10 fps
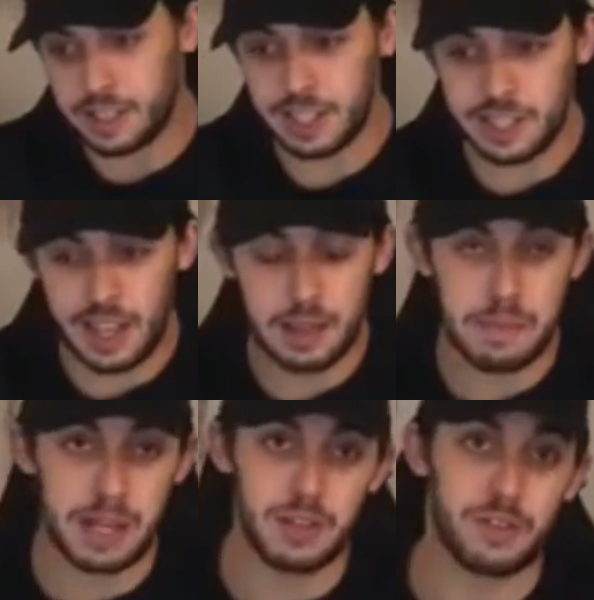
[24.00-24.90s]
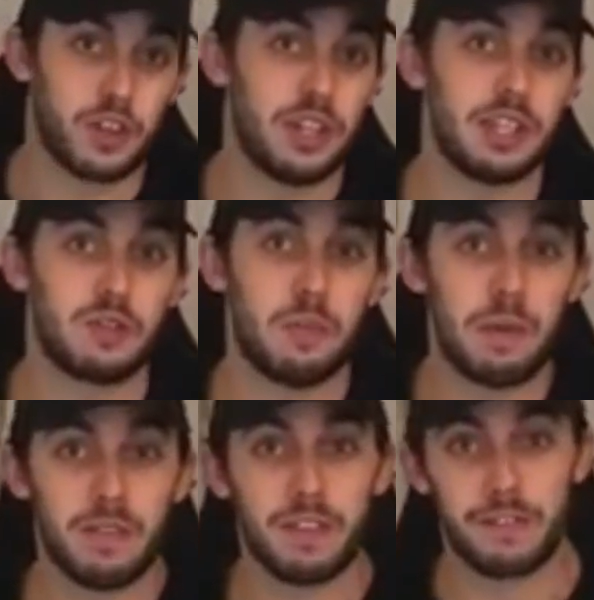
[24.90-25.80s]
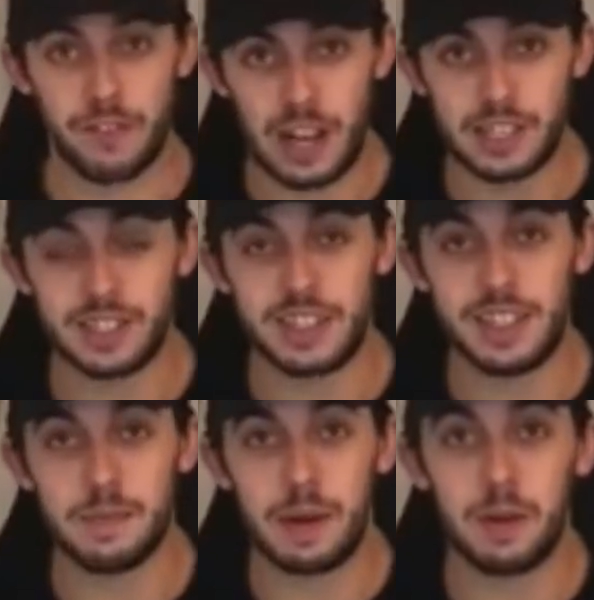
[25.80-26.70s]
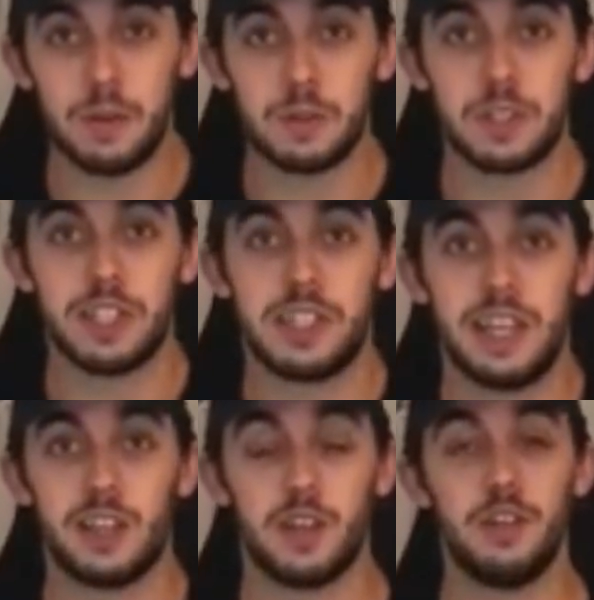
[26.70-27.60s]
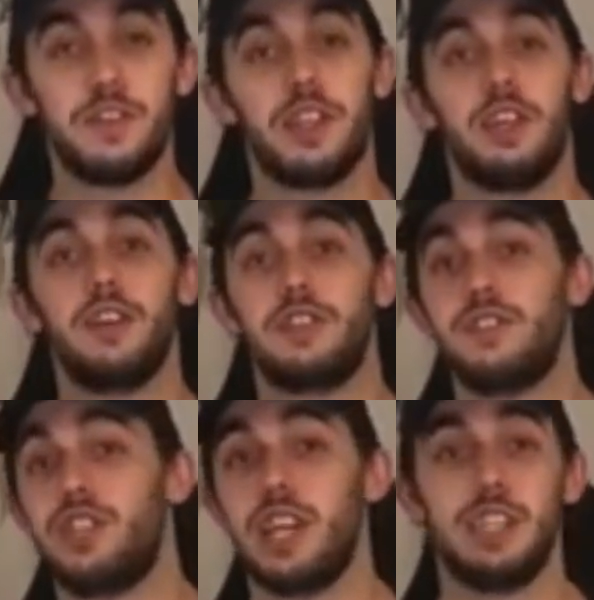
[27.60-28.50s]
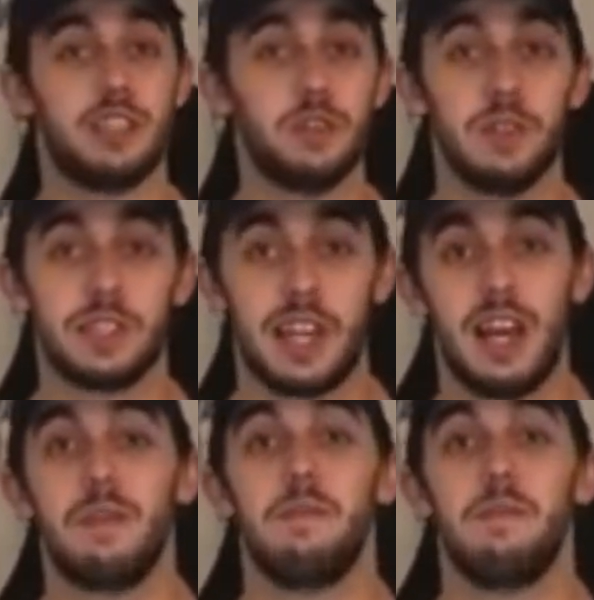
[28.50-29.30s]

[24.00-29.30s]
Since then the media have gone into a bit of a frenzy about who's going to take over. The odds are changing all the time.